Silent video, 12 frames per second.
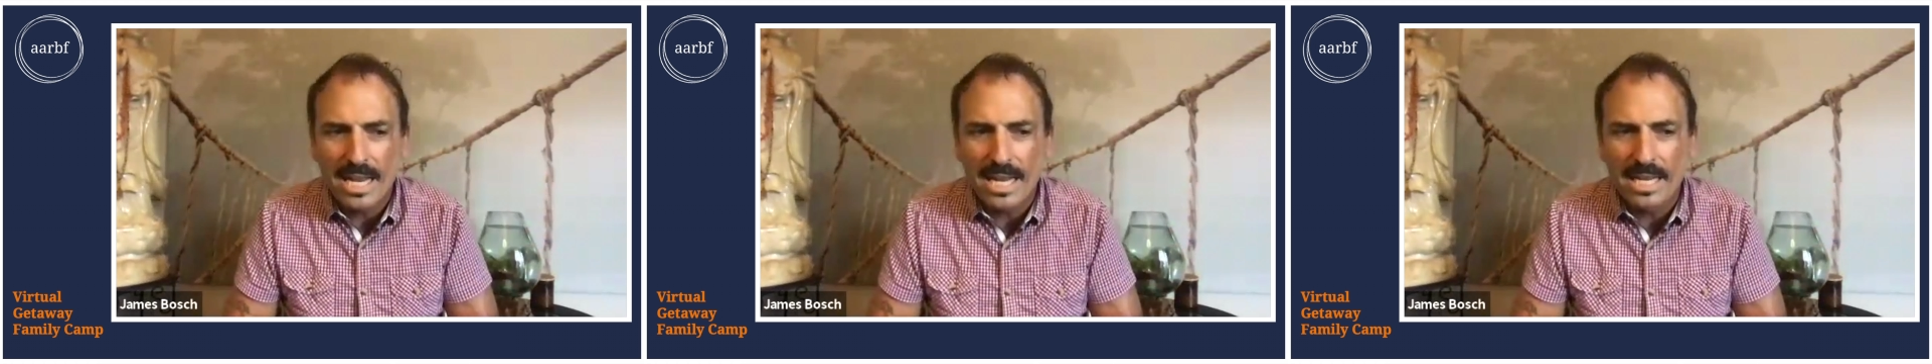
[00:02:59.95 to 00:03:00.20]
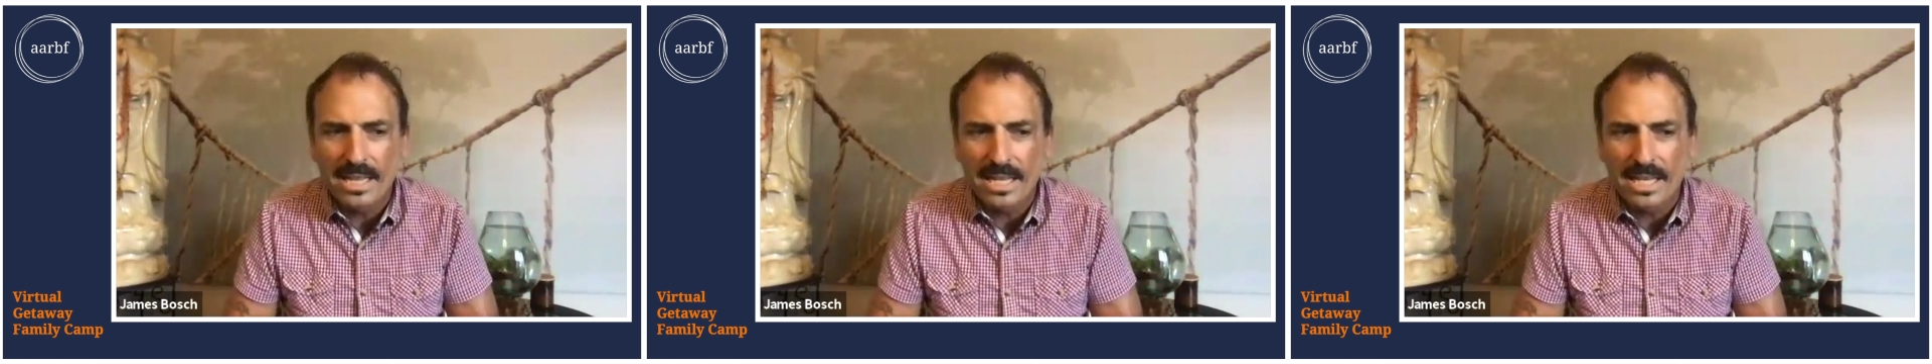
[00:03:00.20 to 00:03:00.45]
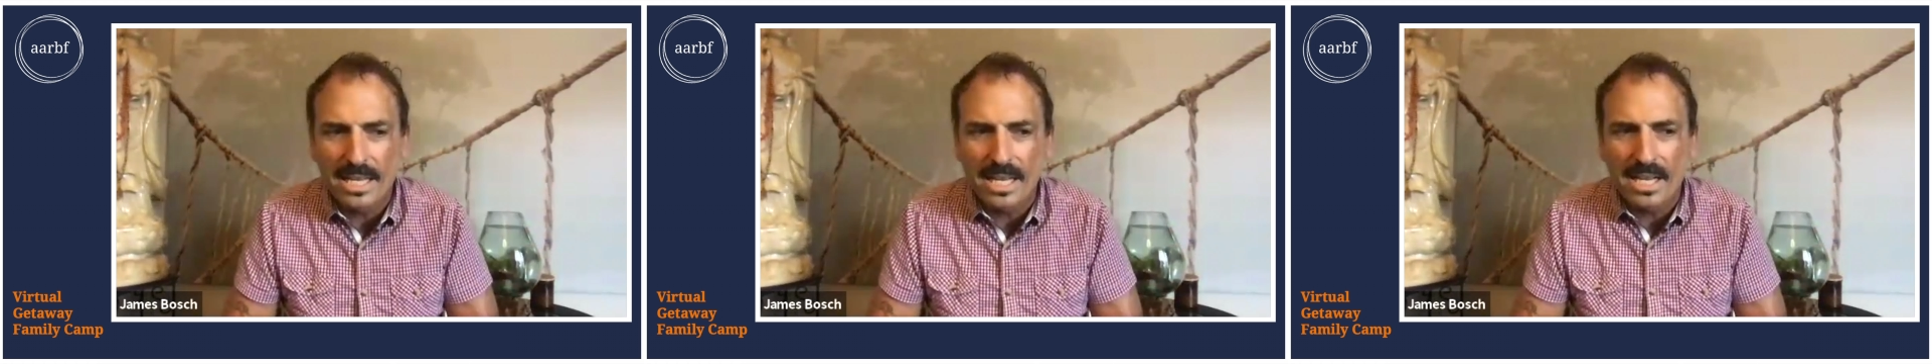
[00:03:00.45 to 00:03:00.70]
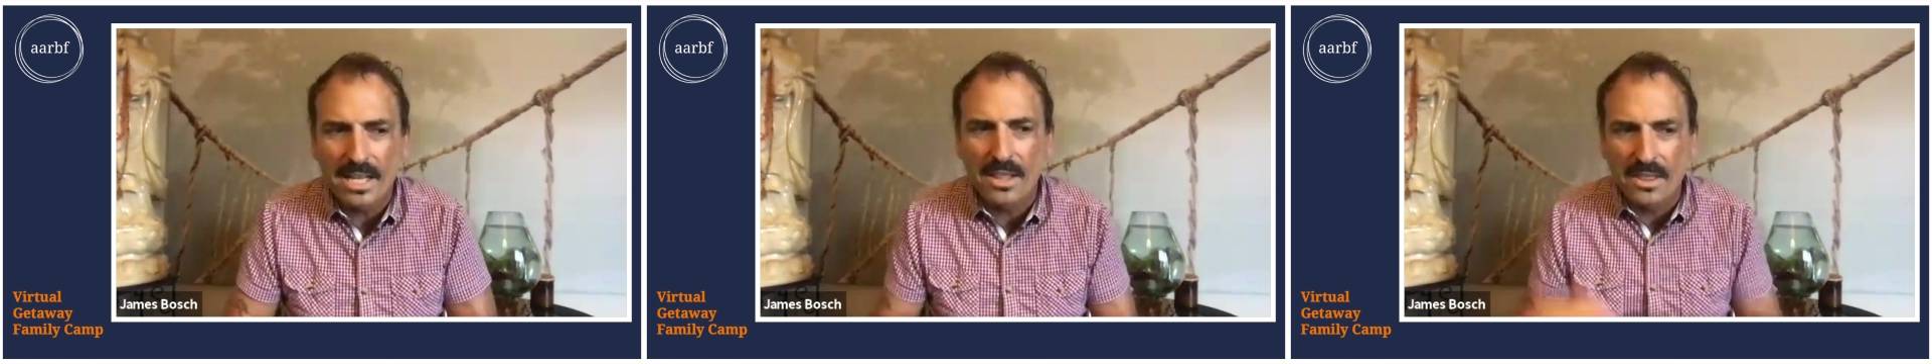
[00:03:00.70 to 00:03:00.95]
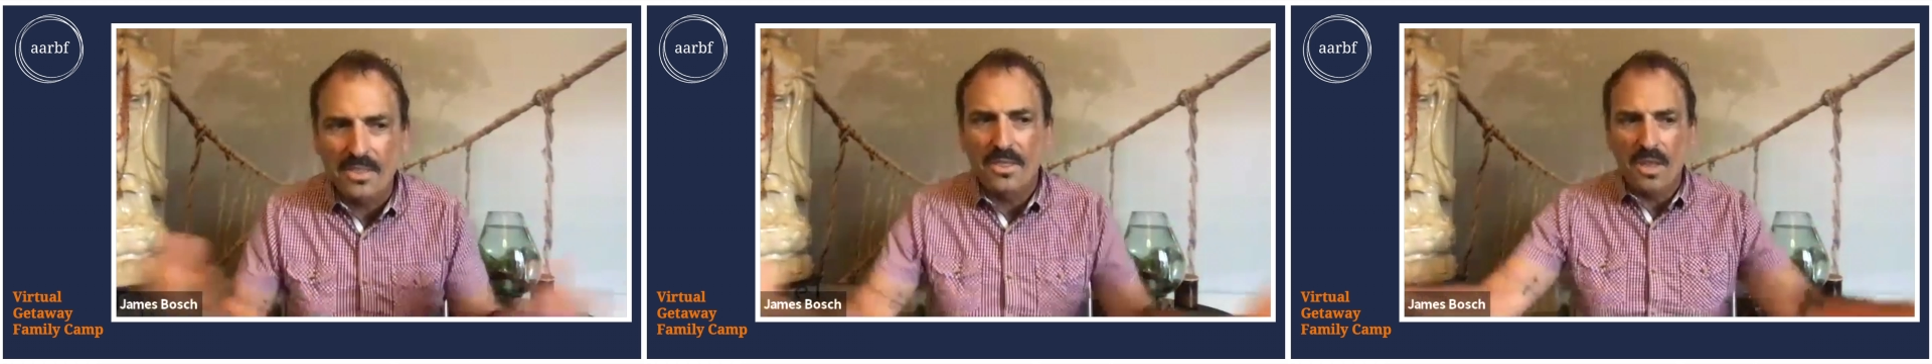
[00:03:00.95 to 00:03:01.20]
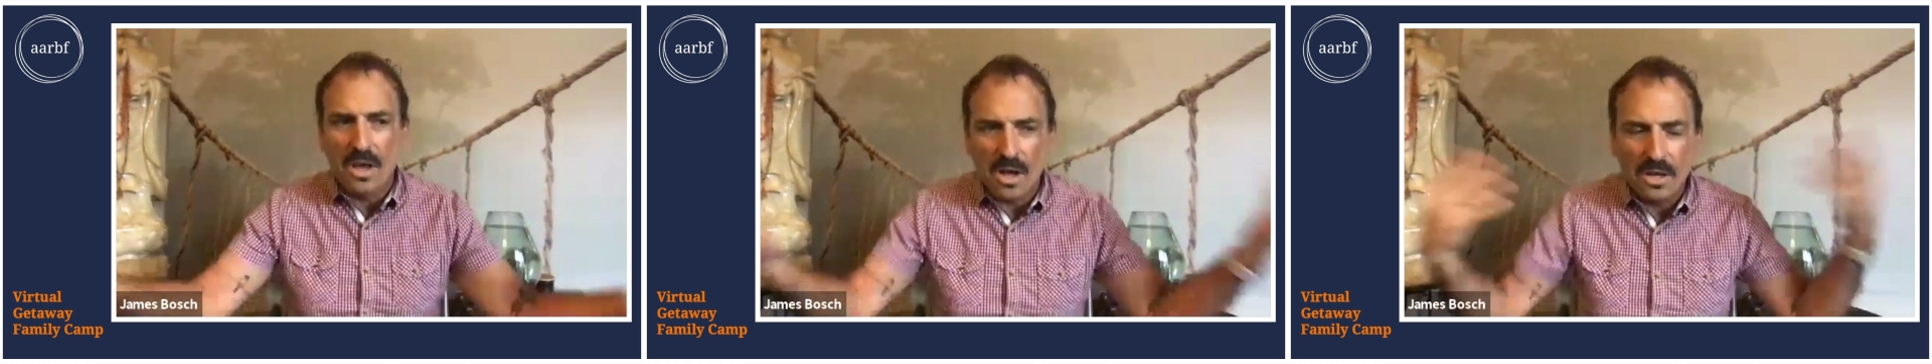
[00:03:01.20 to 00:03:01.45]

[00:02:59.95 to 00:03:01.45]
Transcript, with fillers: and all